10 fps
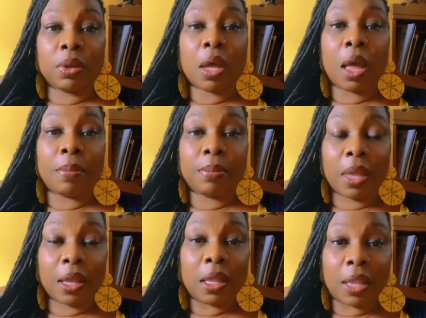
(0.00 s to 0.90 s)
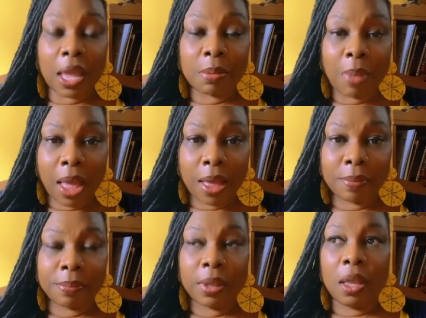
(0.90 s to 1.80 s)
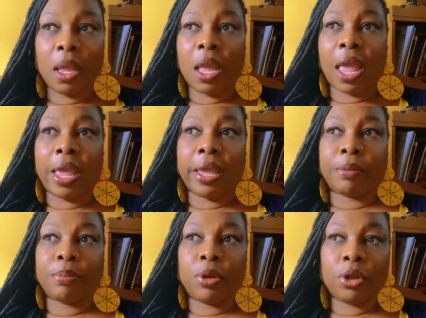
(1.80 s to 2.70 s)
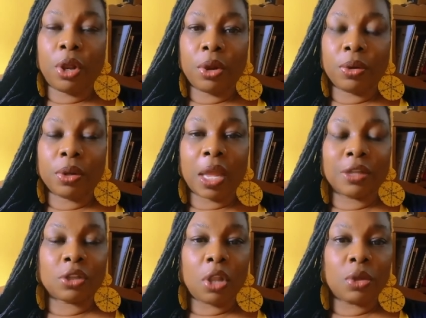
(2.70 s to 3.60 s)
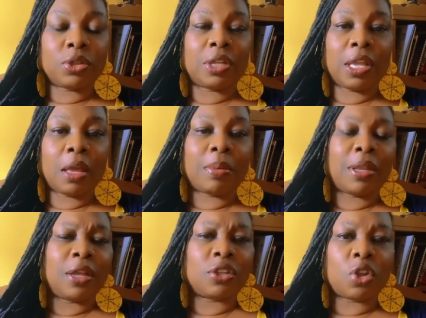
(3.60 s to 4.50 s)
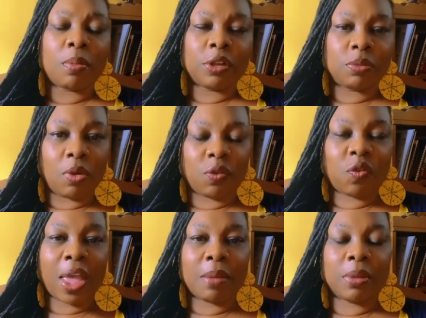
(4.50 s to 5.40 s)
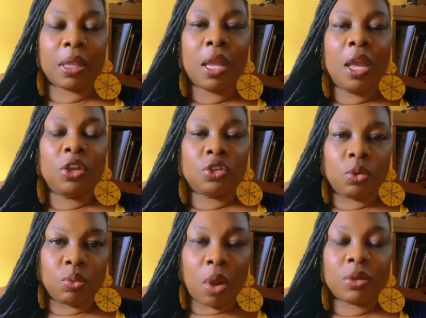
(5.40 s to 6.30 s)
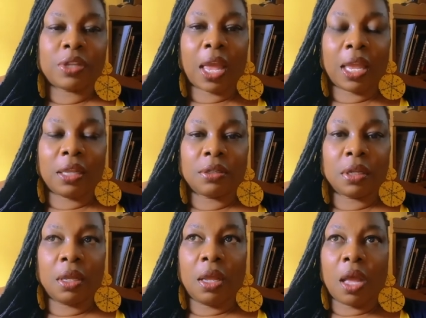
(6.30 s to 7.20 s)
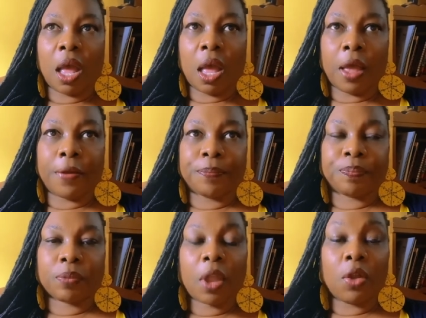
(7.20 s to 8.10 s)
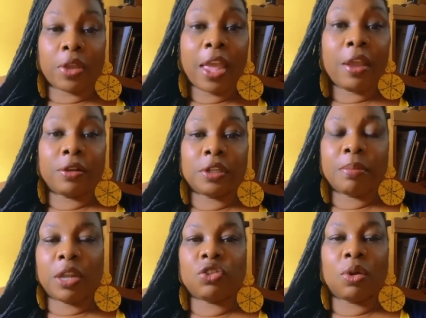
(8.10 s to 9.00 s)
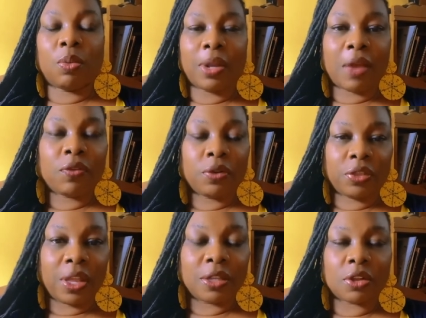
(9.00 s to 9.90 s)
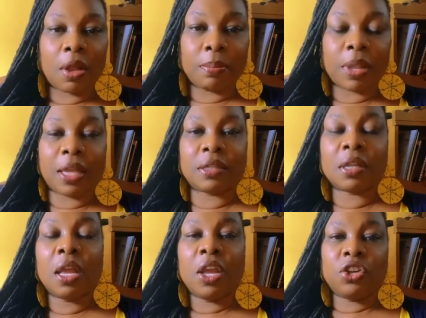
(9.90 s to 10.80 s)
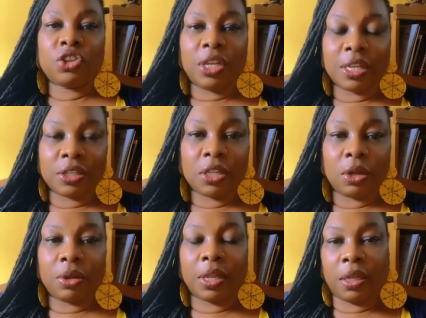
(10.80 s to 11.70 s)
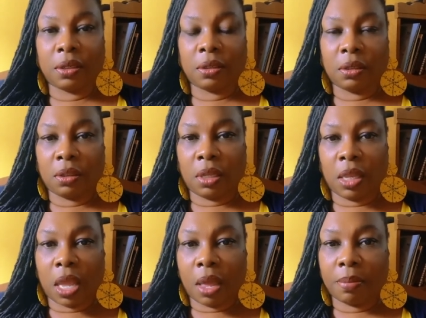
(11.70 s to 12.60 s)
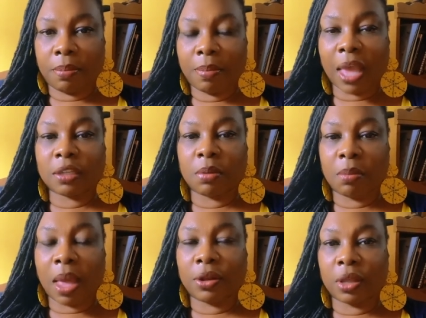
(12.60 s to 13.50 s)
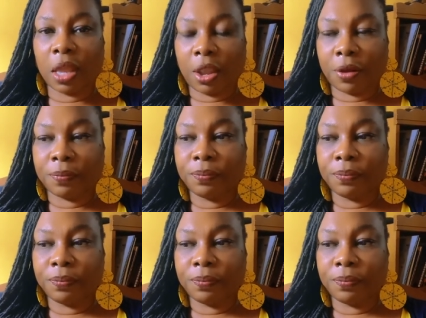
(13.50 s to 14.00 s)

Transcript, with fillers: come and collect mom and put her as close to him. And there's so much more family to rotate um, her care to make sure whatever things are in place, she can still get the uh, maximum amount of care.